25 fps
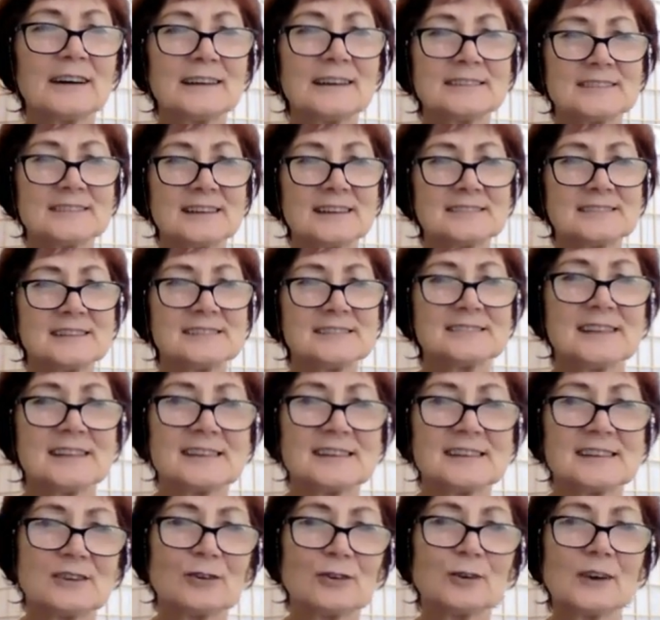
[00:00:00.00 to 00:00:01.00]
he says this
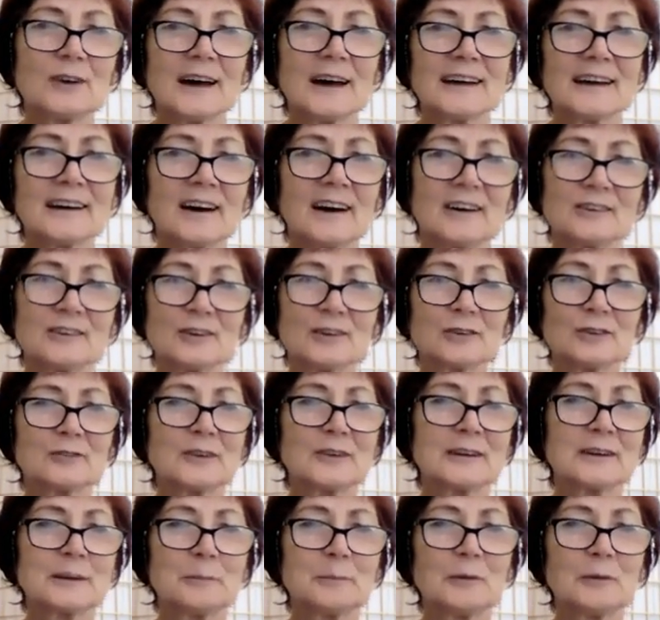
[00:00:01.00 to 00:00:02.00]
says it all. I can't
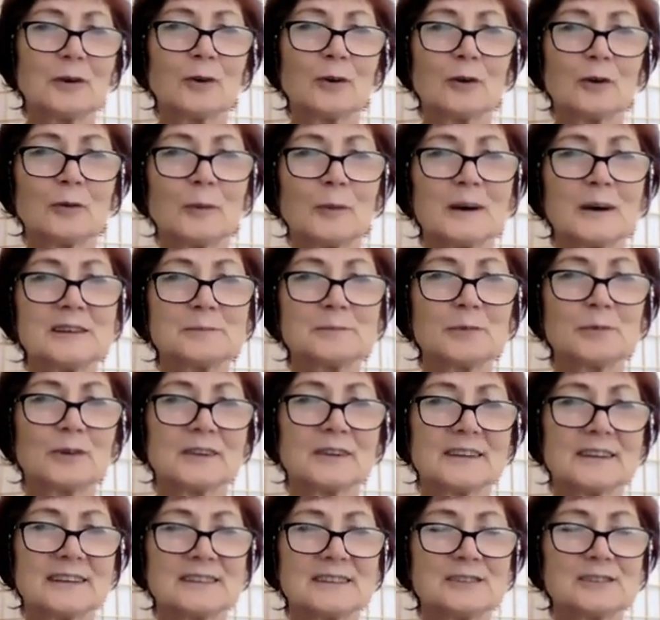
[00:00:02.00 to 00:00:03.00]
already always put
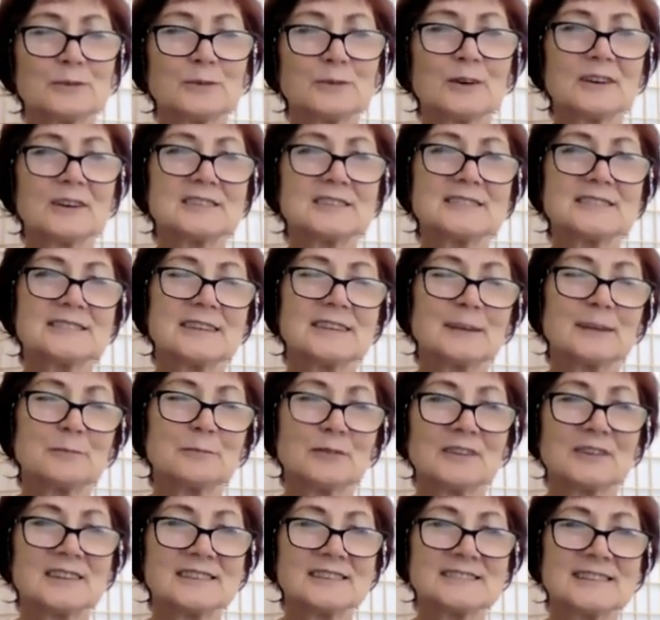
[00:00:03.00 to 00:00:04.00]
it into words, he said,
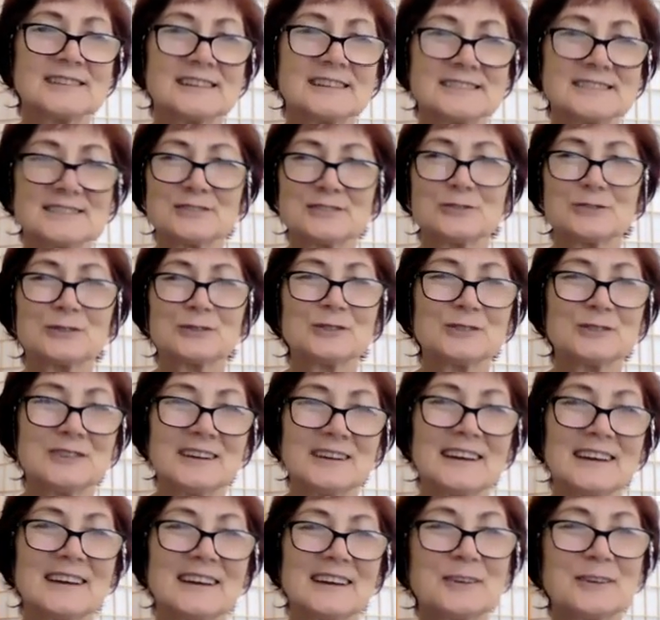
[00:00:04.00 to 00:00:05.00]
but this says it all,
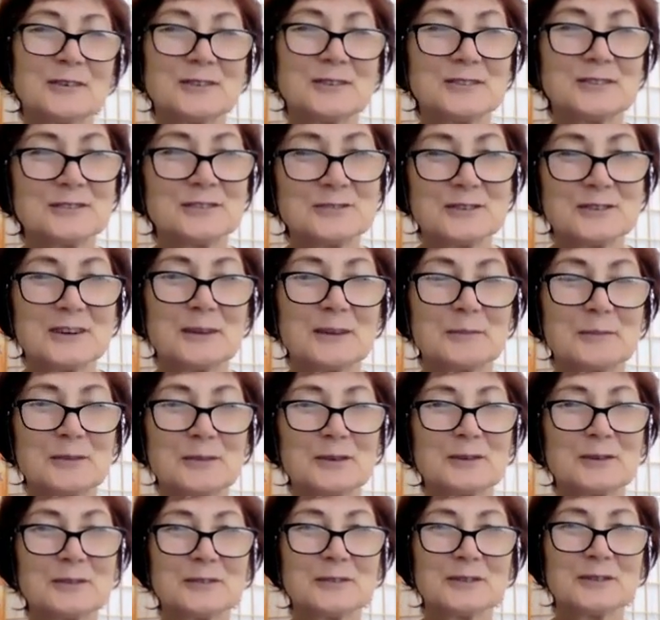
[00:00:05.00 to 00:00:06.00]
which is really
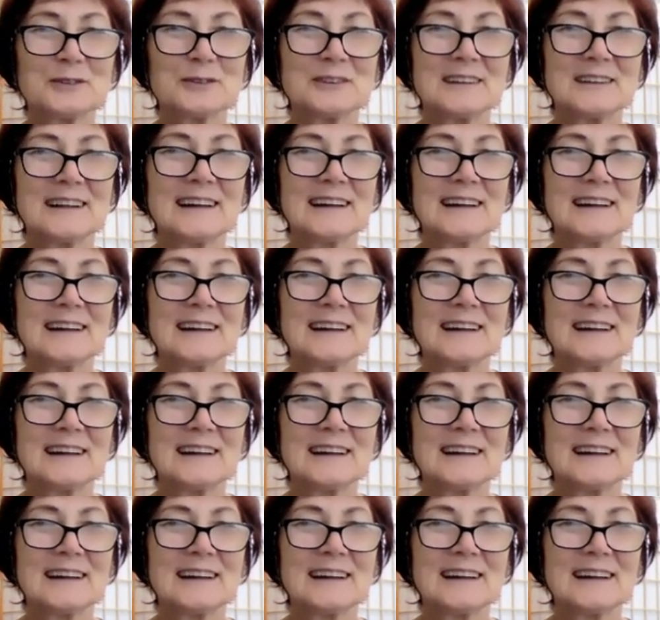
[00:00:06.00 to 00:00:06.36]
beautiful.